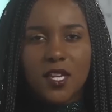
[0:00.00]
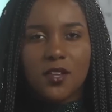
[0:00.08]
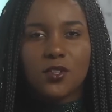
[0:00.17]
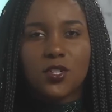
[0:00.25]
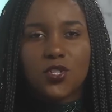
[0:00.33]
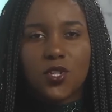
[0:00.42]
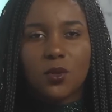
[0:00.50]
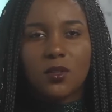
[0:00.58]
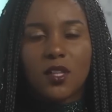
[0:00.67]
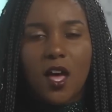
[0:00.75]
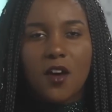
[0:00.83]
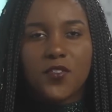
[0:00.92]
together to
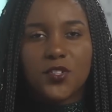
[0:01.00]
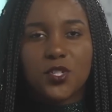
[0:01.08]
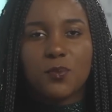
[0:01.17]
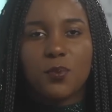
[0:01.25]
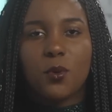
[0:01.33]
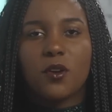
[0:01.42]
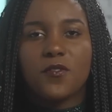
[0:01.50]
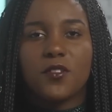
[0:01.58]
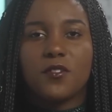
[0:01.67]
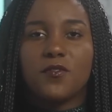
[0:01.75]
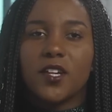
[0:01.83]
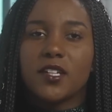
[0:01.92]
show love and support for
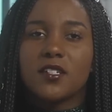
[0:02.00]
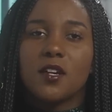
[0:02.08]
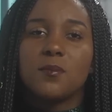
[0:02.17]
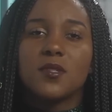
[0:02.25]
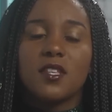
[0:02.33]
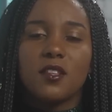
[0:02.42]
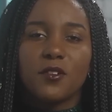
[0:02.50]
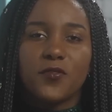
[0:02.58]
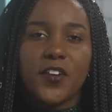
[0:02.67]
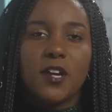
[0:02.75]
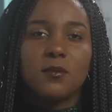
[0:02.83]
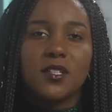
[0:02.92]
the victims, their
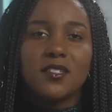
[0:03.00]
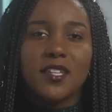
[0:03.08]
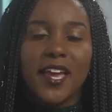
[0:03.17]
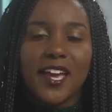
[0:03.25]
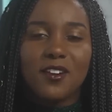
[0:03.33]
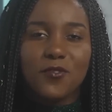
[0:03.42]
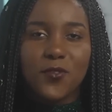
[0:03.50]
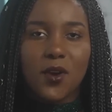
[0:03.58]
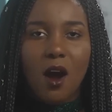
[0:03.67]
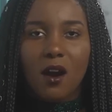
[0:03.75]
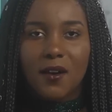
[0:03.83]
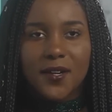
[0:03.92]
families, and
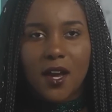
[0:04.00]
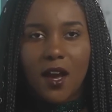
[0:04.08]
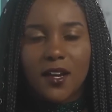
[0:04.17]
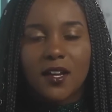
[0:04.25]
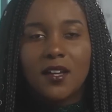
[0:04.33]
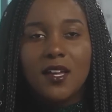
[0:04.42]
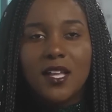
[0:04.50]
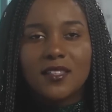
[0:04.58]
for Ariana.